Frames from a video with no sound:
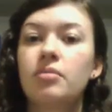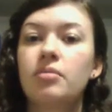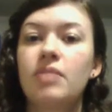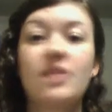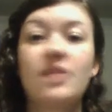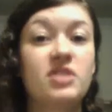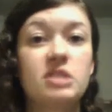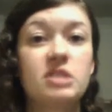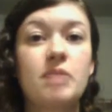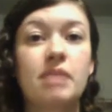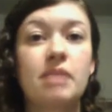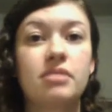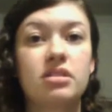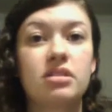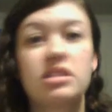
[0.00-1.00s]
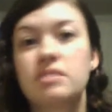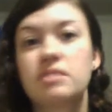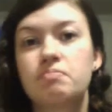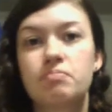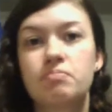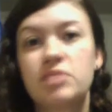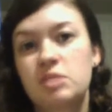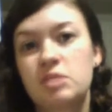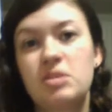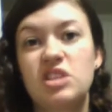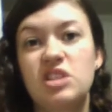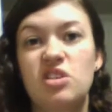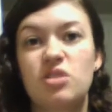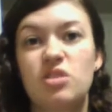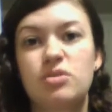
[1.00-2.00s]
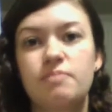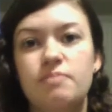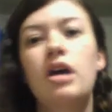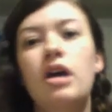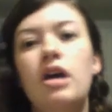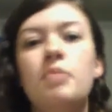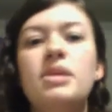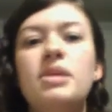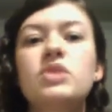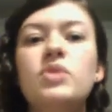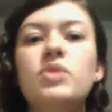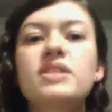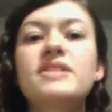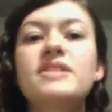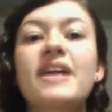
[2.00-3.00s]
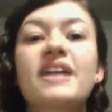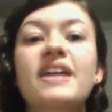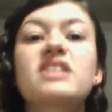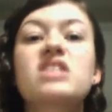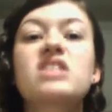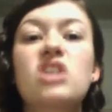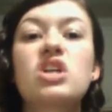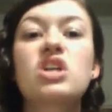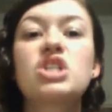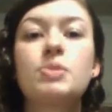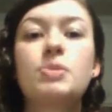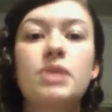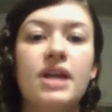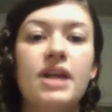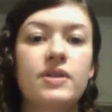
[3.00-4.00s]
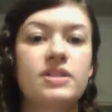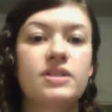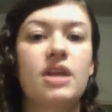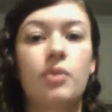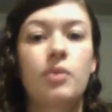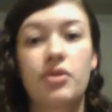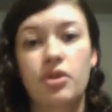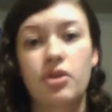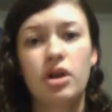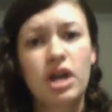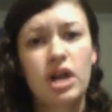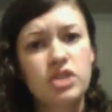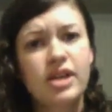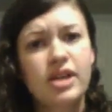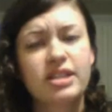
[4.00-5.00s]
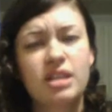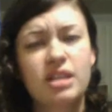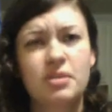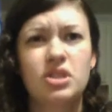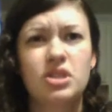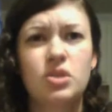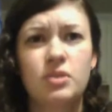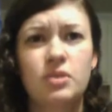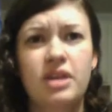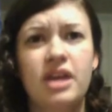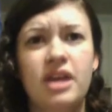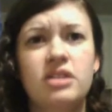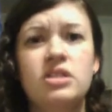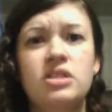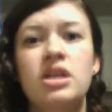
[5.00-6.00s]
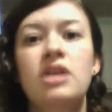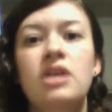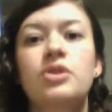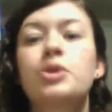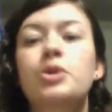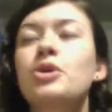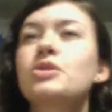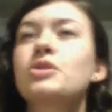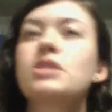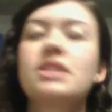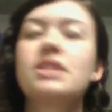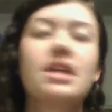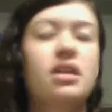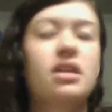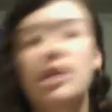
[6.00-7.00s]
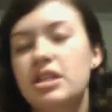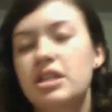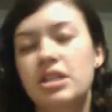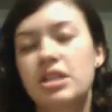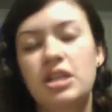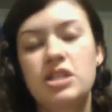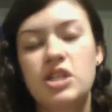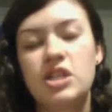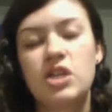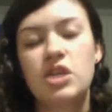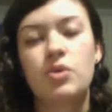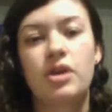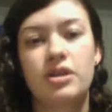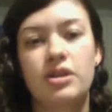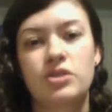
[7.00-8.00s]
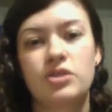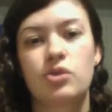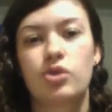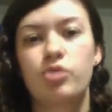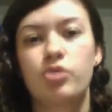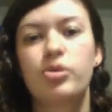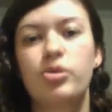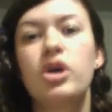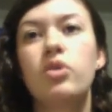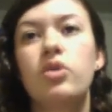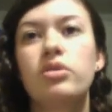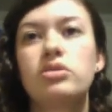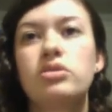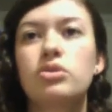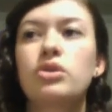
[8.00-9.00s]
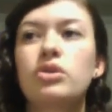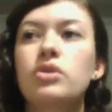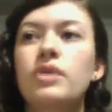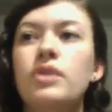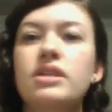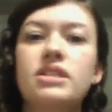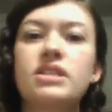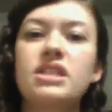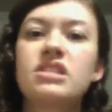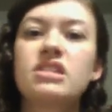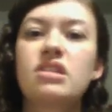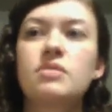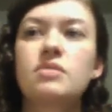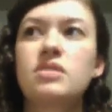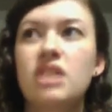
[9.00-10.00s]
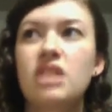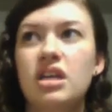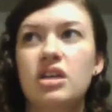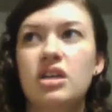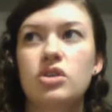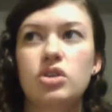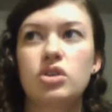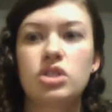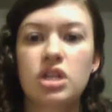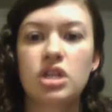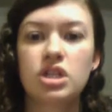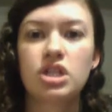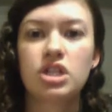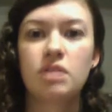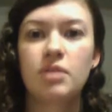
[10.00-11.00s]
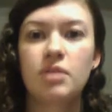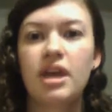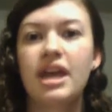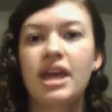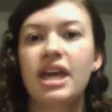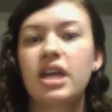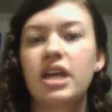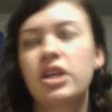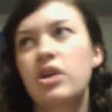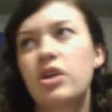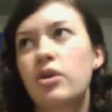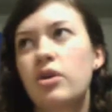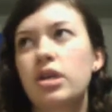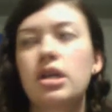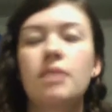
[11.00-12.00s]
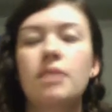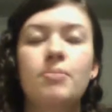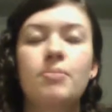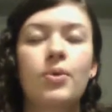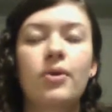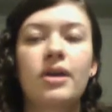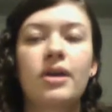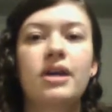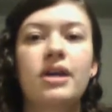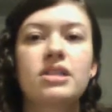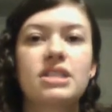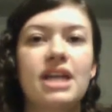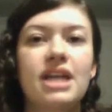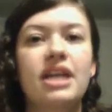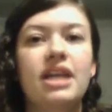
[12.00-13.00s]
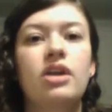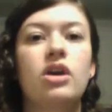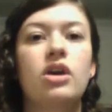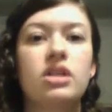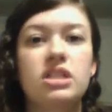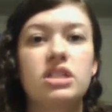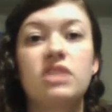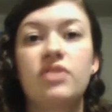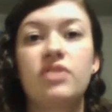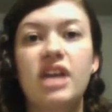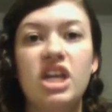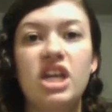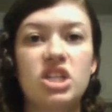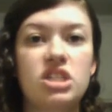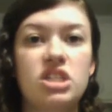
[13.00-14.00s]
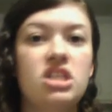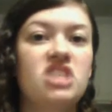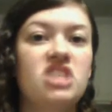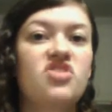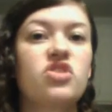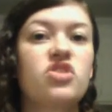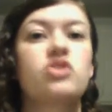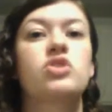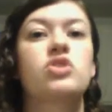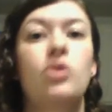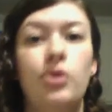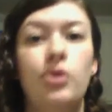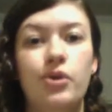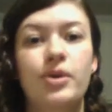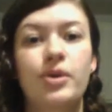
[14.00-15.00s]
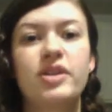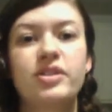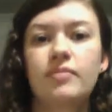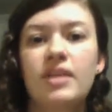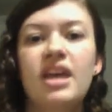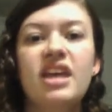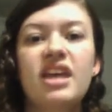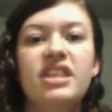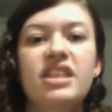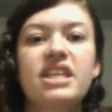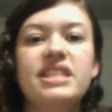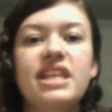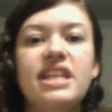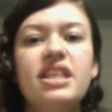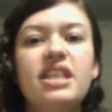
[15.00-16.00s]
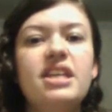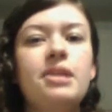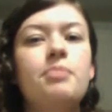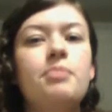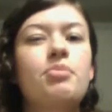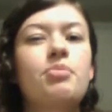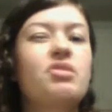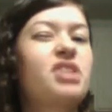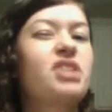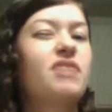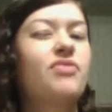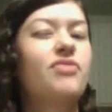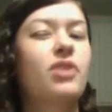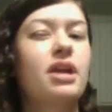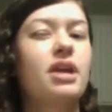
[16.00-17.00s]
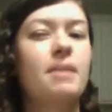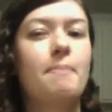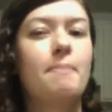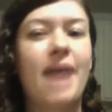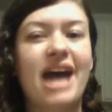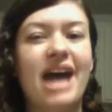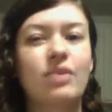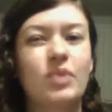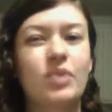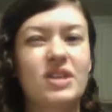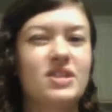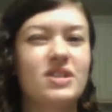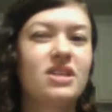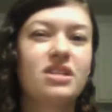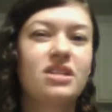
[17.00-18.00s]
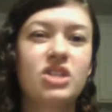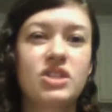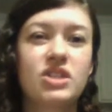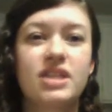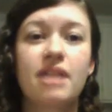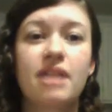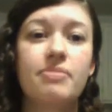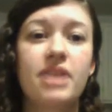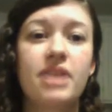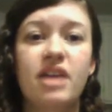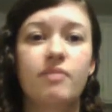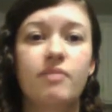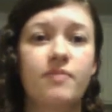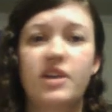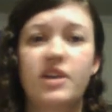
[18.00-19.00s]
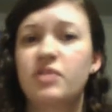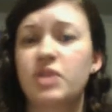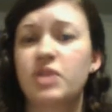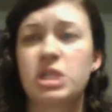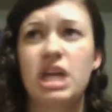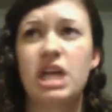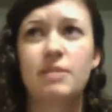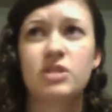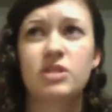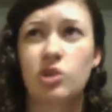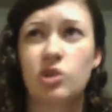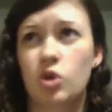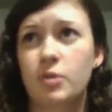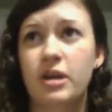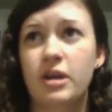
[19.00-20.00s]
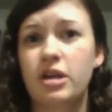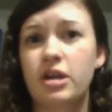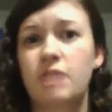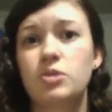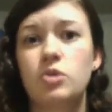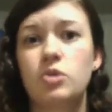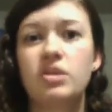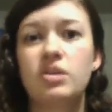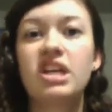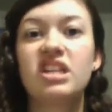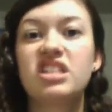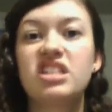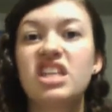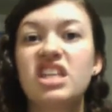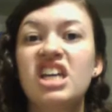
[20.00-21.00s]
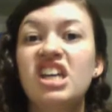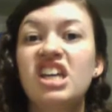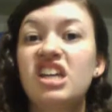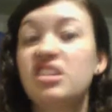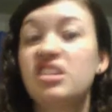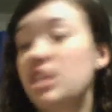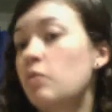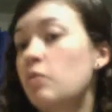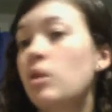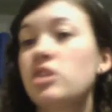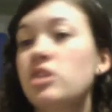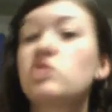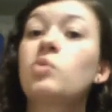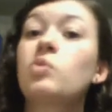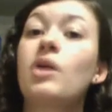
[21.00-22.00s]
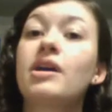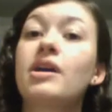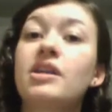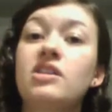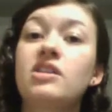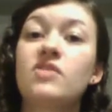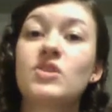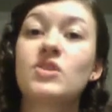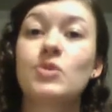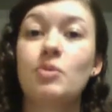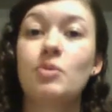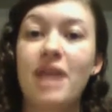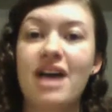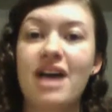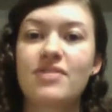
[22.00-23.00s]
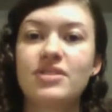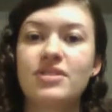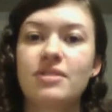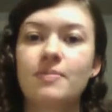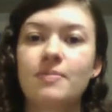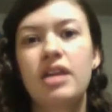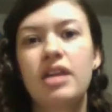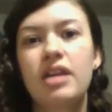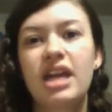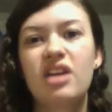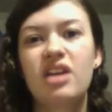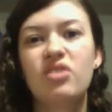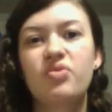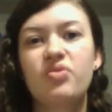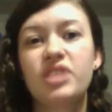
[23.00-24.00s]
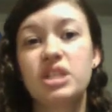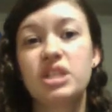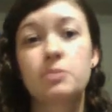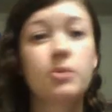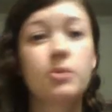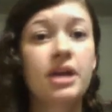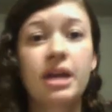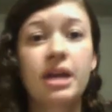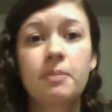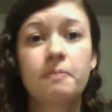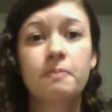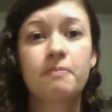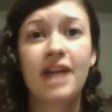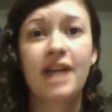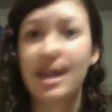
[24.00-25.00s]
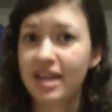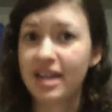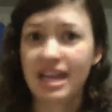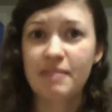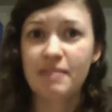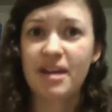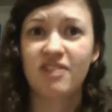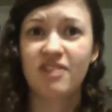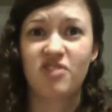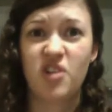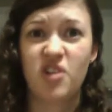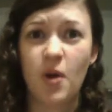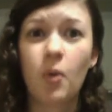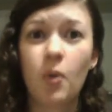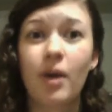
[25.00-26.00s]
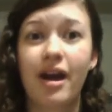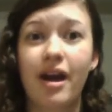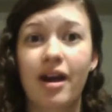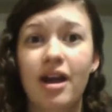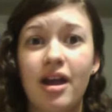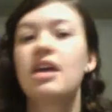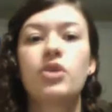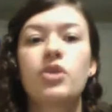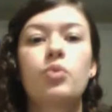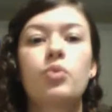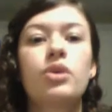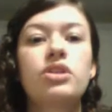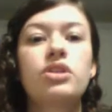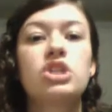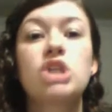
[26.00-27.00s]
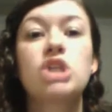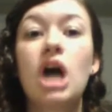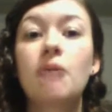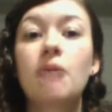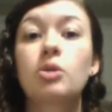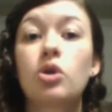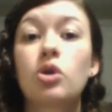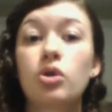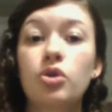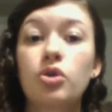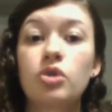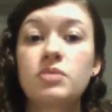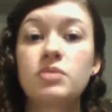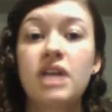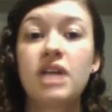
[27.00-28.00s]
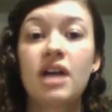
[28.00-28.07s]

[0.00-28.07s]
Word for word: Not the disbandment, this piece of news. On May twenty-second, Starship announced that with their contracts coming to an end, the girls decided not to continue on as a group, with Soyu and Daesam staying under Starship, and Hyorin and Bora signing on to different agencies for their solo careers. They said they didn't break up for any bad reason, just that they felt their time as a group had come to an end, and they wanted to walk individual paths. Now, this breakup kinda came out of nowhere. They're one of the top girl groups,